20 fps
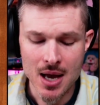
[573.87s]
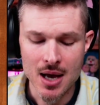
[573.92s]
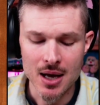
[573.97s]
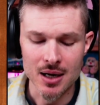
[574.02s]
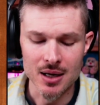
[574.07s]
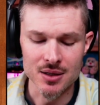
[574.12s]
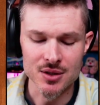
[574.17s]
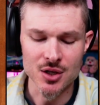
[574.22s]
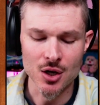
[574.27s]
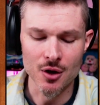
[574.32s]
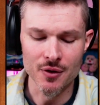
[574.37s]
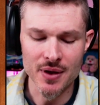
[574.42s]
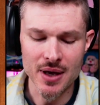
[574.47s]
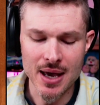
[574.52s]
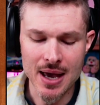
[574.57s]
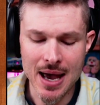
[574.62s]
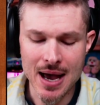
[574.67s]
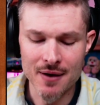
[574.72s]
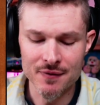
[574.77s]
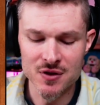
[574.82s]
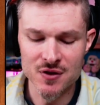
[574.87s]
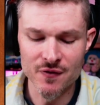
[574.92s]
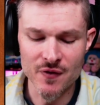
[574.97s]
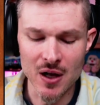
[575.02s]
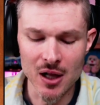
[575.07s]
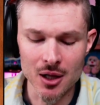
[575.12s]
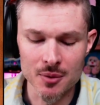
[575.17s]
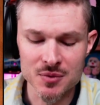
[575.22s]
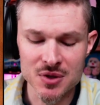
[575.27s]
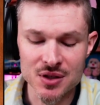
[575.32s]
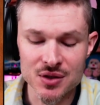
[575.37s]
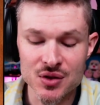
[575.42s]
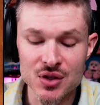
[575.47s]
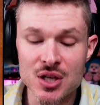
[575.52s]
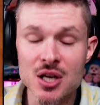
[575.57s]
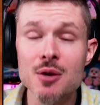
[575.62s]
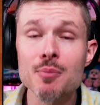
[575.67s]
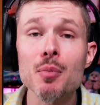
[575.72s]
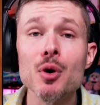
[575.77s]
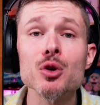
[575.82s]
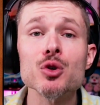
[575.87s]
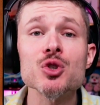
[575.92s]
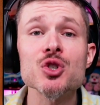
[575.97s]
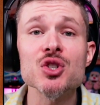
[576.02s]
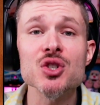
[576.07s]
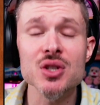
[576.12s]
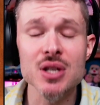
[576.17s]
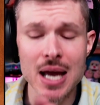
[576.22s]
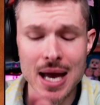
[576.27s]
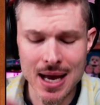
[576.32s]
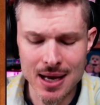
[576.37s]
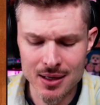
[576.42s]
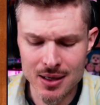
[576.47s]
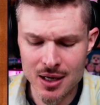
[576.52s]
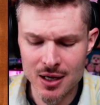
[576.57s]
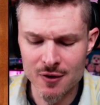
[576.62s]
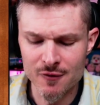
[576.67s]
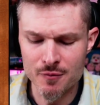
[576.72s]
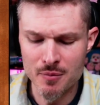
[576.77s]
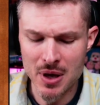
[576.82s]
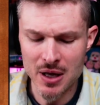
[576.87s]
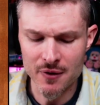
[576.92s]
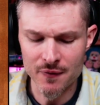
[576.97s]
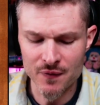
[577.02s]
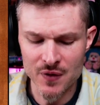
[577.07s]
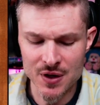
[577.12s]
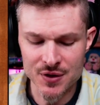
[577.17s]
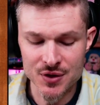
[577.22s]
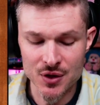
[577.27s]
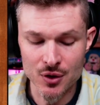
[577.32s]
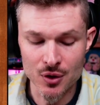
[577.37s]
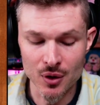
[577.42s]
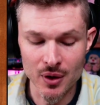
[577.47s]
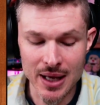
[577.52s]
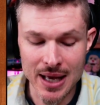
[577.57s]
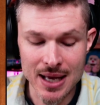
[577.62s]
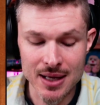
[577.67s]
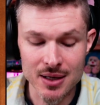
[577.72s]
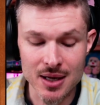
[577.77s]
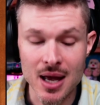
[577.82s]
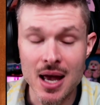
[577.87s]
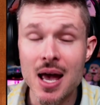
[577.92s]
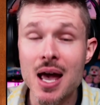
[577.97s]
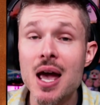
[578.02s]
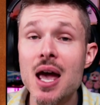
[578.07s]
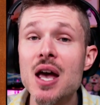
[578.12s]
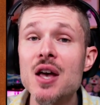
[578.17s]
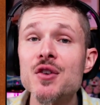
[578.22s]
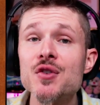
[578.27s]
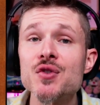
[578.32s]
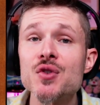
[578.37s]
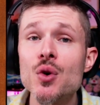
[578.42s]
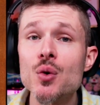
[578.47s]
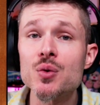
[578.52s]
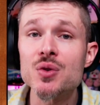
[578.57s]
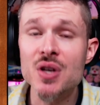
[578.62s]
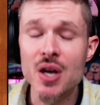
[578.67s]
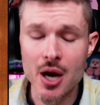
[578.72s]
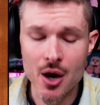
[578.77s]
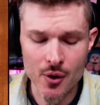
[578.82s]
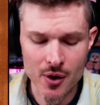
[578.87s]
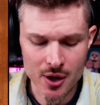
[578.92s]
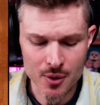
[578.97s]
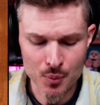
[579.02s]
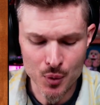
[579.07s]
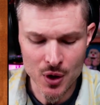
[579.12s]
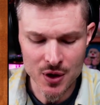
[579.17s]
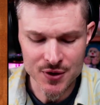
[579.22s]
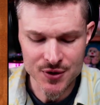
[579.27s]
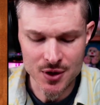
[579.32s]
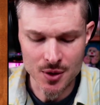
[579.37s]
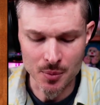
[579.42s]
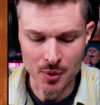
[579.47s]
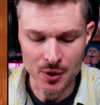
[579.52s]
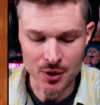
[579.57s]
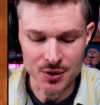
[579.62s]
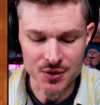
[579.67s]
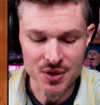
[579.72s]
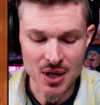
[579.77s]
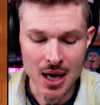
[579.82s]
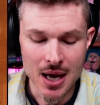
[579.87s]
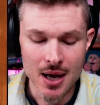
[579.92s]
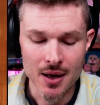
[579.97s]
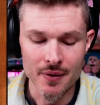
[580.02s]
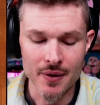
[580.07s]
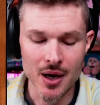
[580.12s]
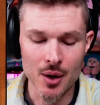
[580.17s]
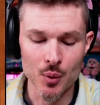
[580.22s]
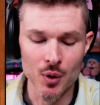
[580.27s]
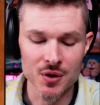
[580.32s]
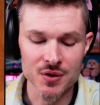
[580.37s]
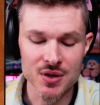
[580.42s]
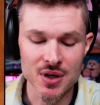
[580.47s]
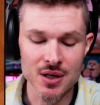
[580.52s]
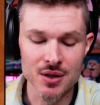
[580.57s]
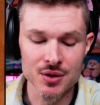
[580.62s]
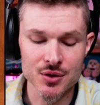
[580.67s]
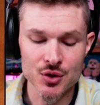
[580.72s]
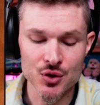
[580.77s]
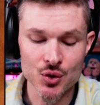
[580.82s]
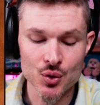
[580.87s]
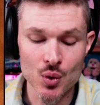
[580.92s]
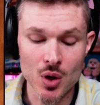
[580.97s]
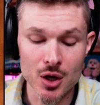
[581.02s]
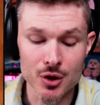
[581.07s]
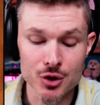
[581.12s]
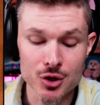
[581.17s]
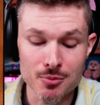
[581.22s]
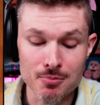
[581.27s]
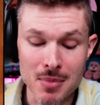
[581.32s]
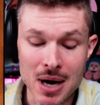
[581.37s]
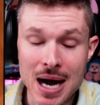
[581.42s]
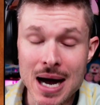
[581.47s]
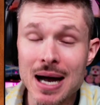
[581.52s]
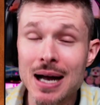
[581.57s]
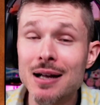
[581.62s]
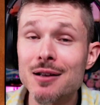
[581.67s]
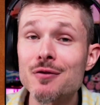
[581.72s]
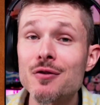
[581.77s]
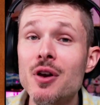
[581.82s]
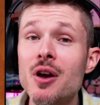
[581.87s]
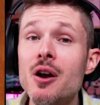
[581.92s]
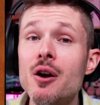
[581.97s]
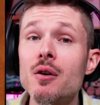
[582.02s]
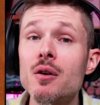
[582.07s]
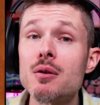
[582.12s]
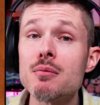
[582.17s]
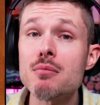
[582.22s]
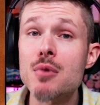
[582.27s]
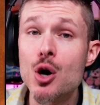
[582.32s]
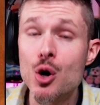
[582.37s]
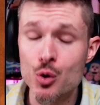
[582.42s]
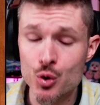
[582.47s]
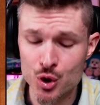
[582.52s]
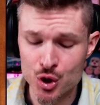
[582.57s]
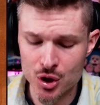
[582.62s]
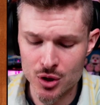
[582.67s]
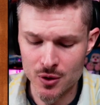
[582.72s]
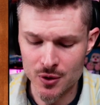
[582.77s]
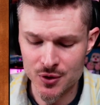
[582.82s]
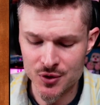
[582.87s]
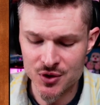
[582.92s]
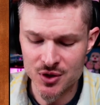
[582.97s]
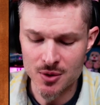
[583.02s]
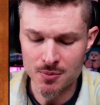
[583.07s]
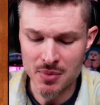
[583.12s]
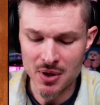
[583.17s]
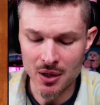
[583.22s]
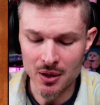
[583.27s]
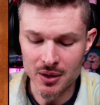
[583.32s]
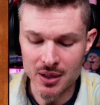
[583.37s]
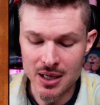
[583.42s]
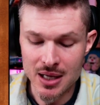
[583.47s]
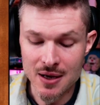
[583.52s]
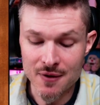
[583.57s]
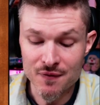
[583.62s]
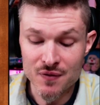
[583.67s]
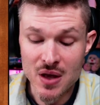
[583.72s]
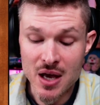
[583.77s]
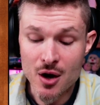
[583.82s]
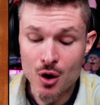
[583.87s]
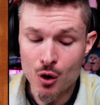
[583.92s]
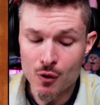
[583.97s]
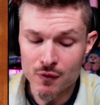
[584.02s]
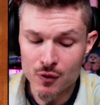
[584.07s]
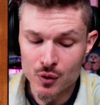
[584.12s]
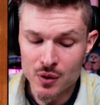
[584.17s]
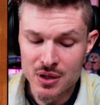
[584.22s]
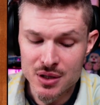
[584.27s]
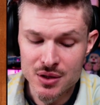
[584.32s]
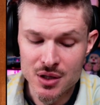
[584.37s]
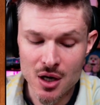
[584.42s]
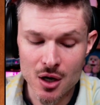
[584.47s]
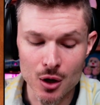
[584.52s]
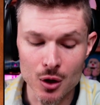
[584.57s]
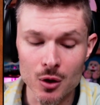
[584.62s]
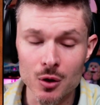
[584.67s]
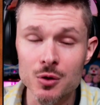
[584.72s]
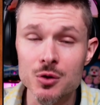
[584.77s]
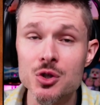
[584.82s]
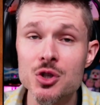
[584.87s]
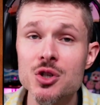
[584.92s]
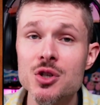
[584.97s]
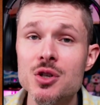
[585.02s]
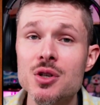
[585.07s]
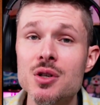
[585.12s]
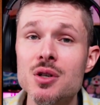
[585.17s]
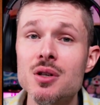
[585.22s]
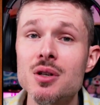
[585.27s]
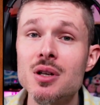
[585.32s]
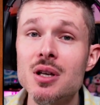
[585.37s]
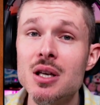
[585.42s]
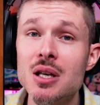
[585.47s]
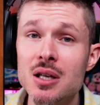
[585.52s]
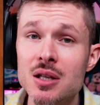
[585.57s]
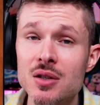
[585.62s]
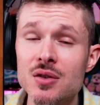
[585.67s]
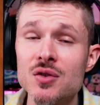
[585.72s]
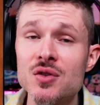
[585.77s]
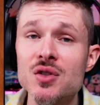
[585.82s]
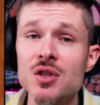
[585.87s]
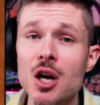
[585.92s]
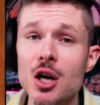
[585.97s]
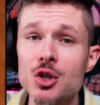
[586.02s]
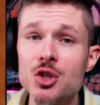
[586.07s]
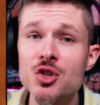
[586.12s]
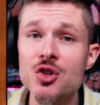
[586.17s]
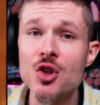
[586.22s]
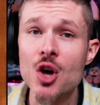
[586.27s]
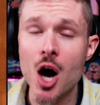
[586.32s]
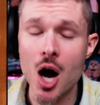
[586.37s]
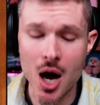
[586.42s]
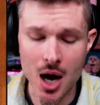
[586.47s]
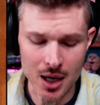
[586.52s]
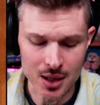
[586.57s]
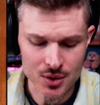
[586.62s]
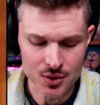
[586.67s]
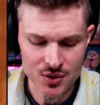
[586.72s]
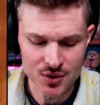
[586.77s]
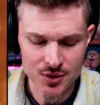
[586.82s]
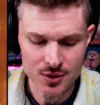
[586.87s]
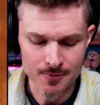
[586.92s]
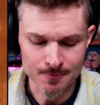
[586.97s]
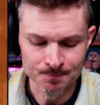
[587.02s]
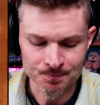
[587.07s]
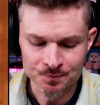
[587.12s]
And until they have developed a deep understanding of metaphysical and esoteric principles, they will tend to undermine their emotional stability if they overindulge in such thoughts.